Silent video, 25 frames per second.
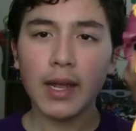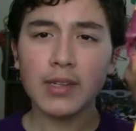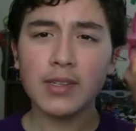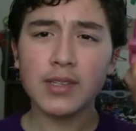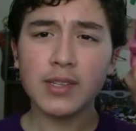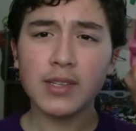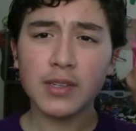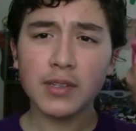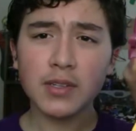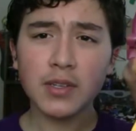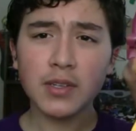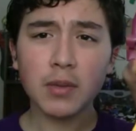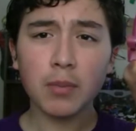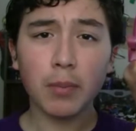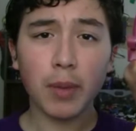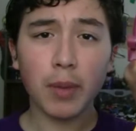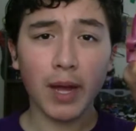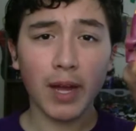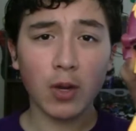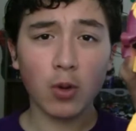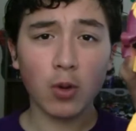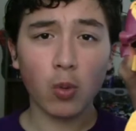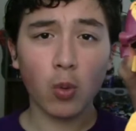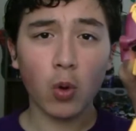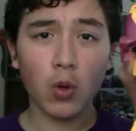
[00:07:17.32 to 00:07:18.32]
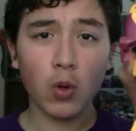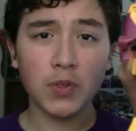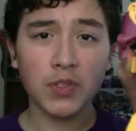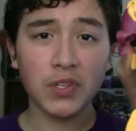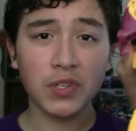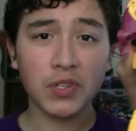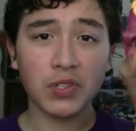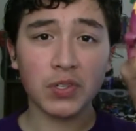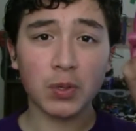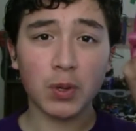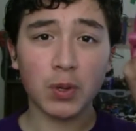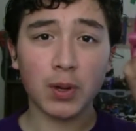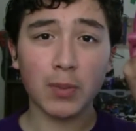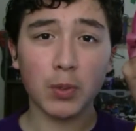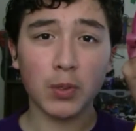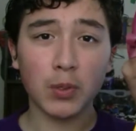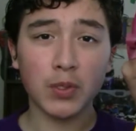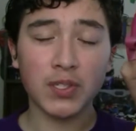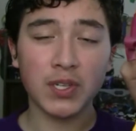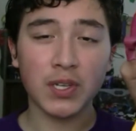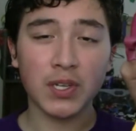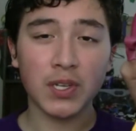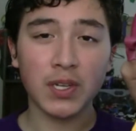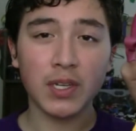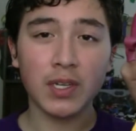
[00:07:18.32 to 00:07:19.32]
since Combiner Wars is Scramble
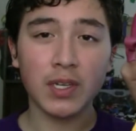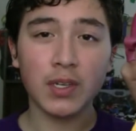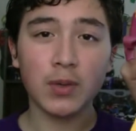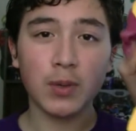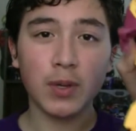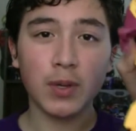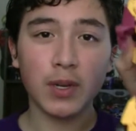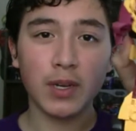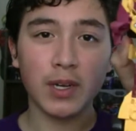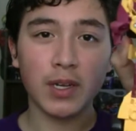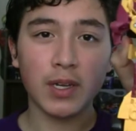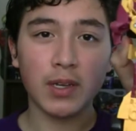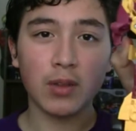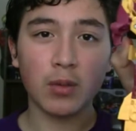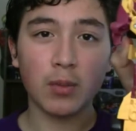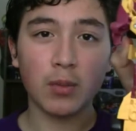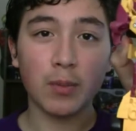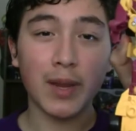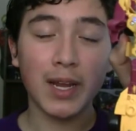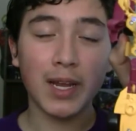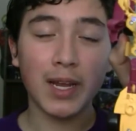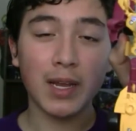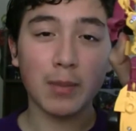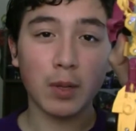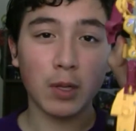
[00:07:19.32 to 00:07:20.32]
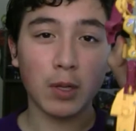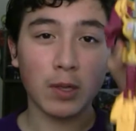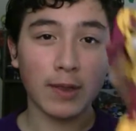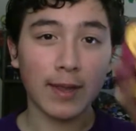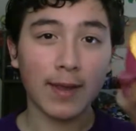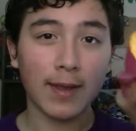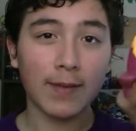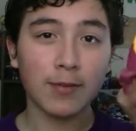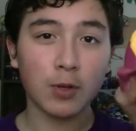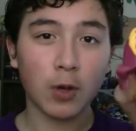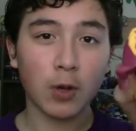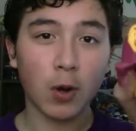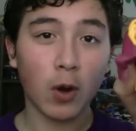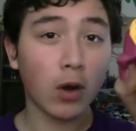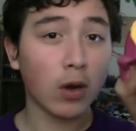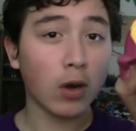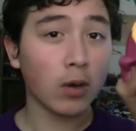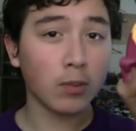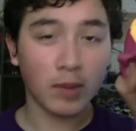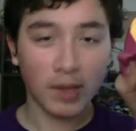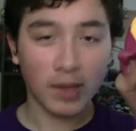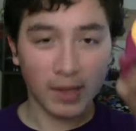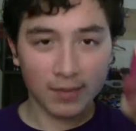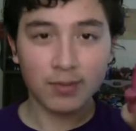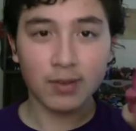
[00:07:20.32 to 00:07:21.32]
City, you can either make him a left arm,
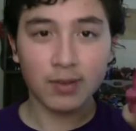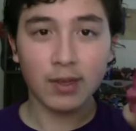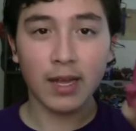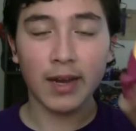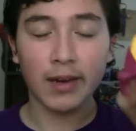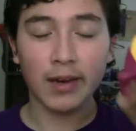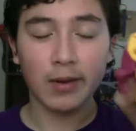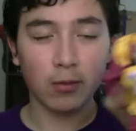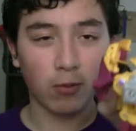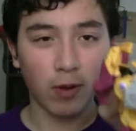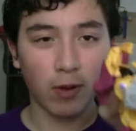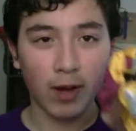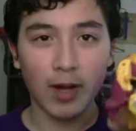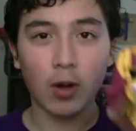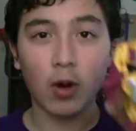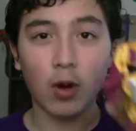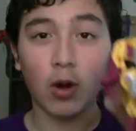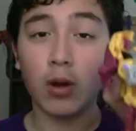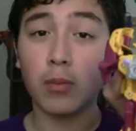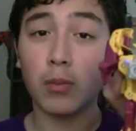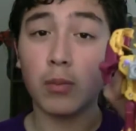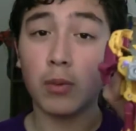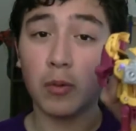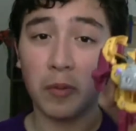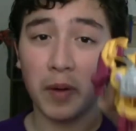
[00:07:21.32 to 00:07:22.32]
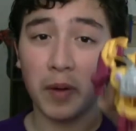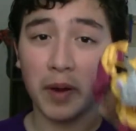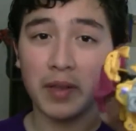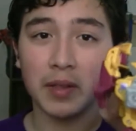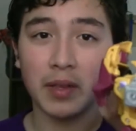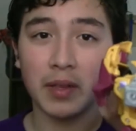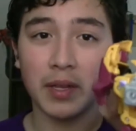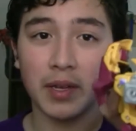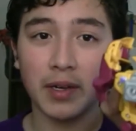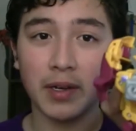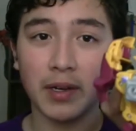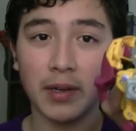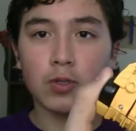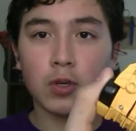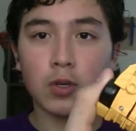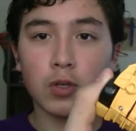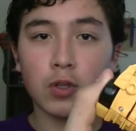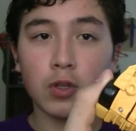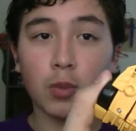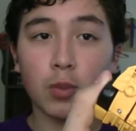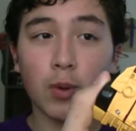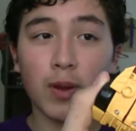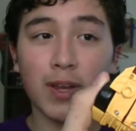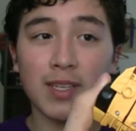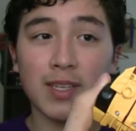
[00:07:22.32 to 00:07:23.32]
left leg, right arm, or right leg. Turn
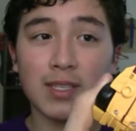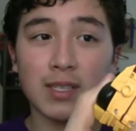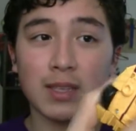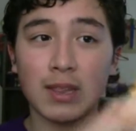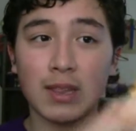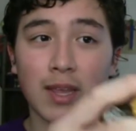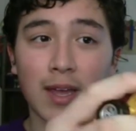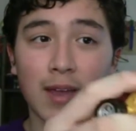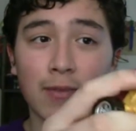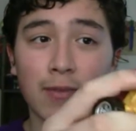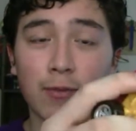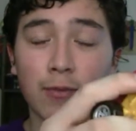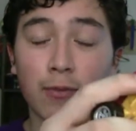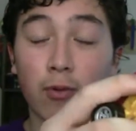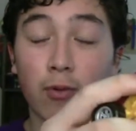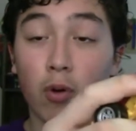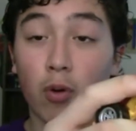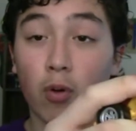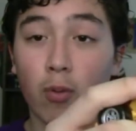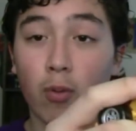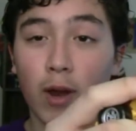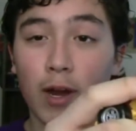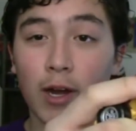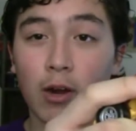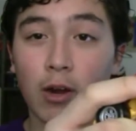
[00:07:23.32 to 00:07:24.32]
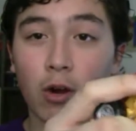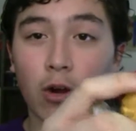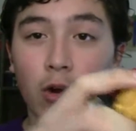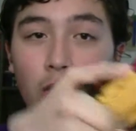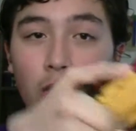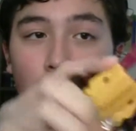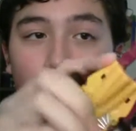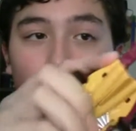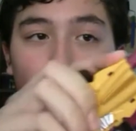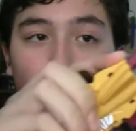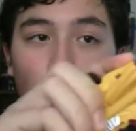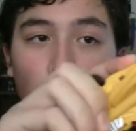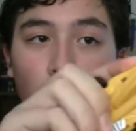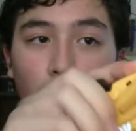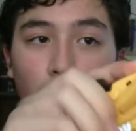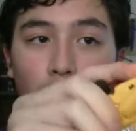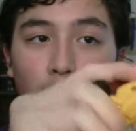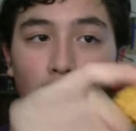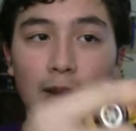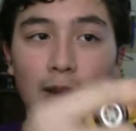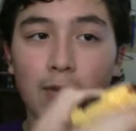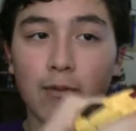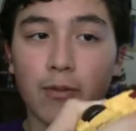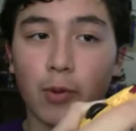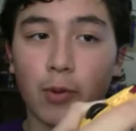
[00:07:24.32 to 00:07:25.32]
the waist left for a right arm, or
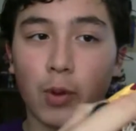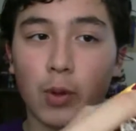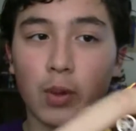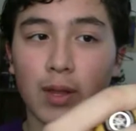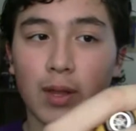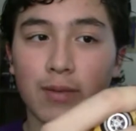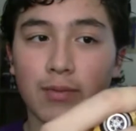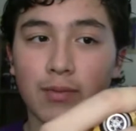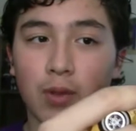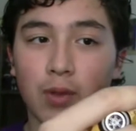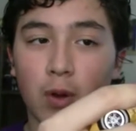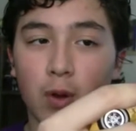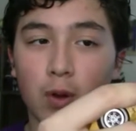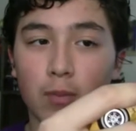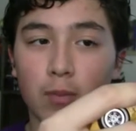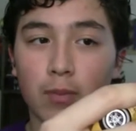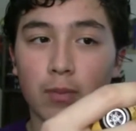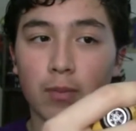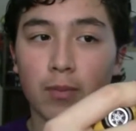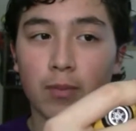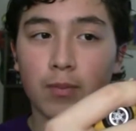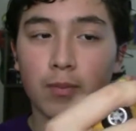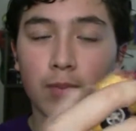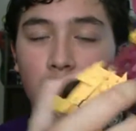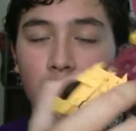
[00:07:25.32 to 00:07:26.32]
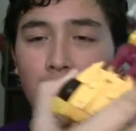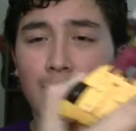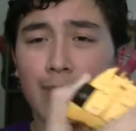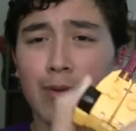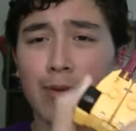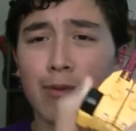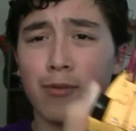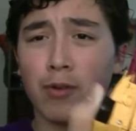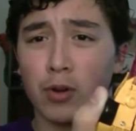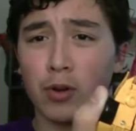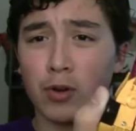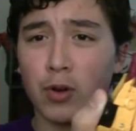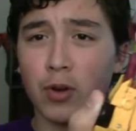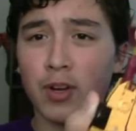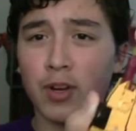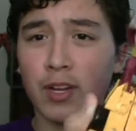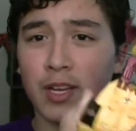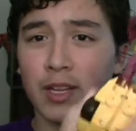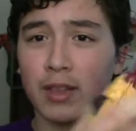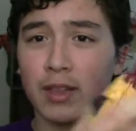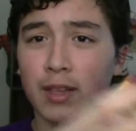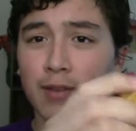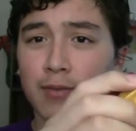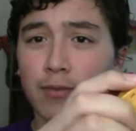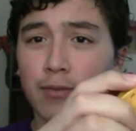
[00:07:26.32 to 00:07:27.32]
right for a left arm. I prefer turning
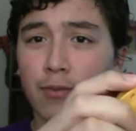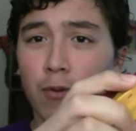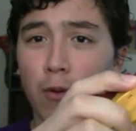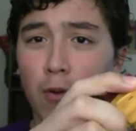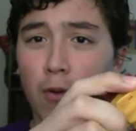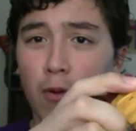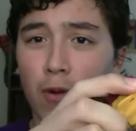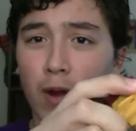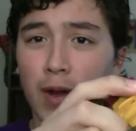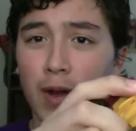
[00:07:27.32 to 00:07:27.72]
it left for a right